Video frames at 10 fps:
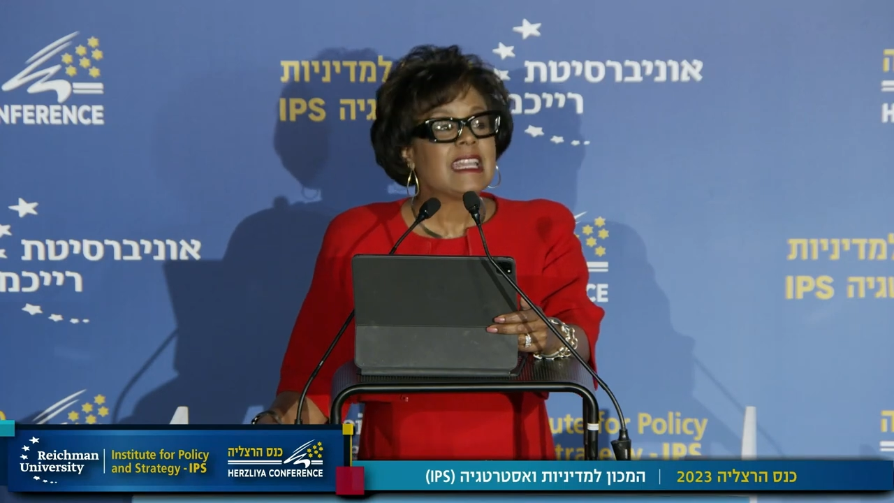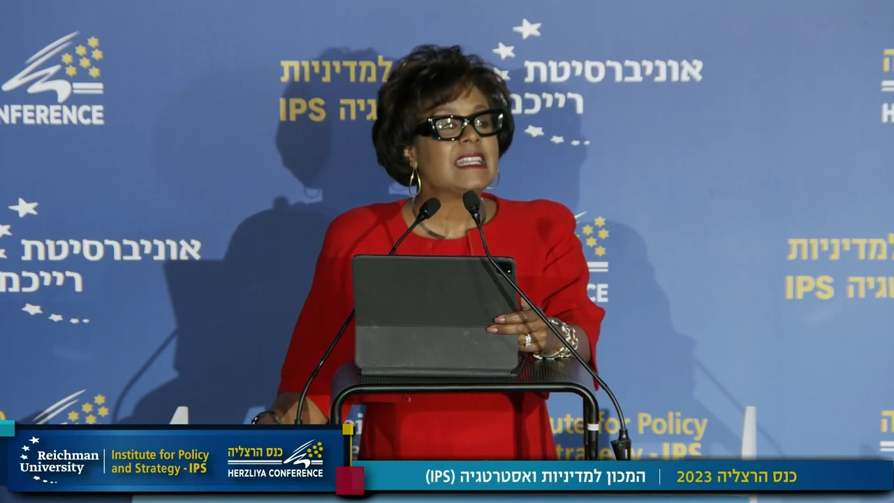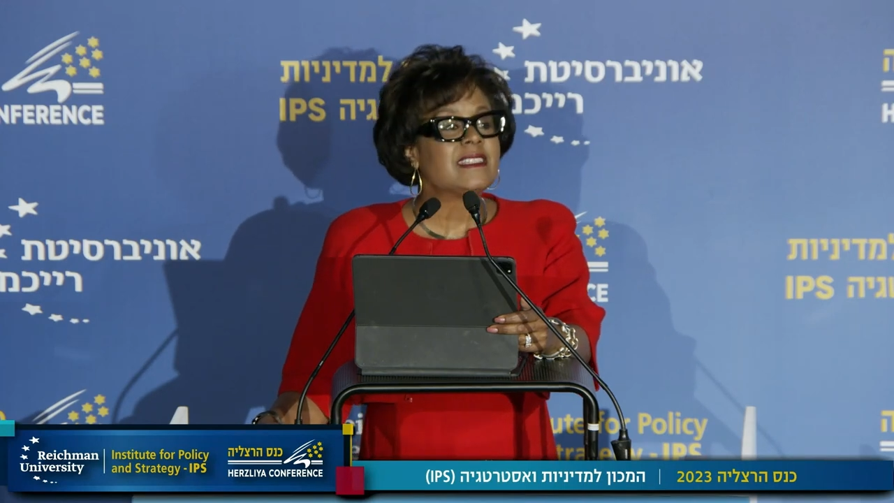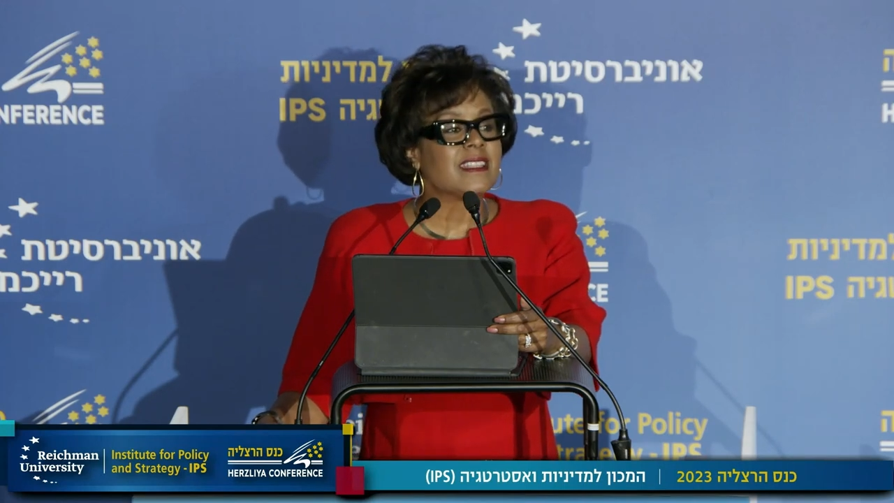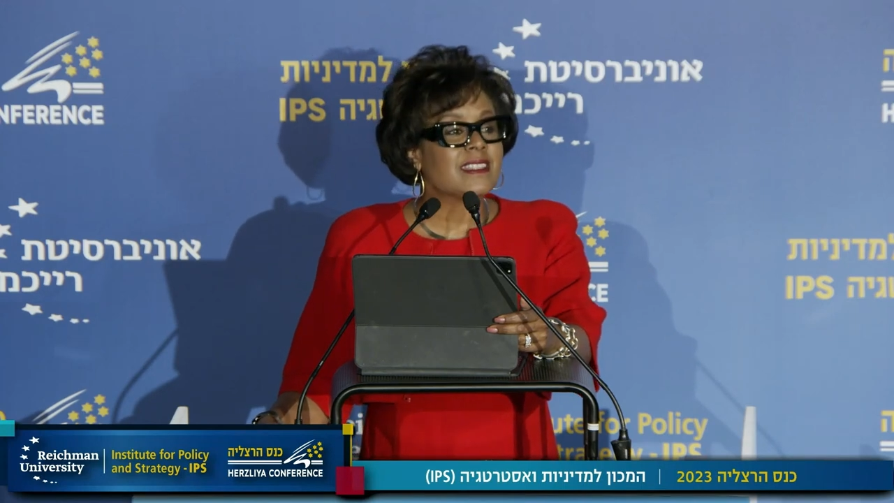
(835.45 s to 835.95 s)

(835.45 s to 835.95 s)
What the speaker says: is the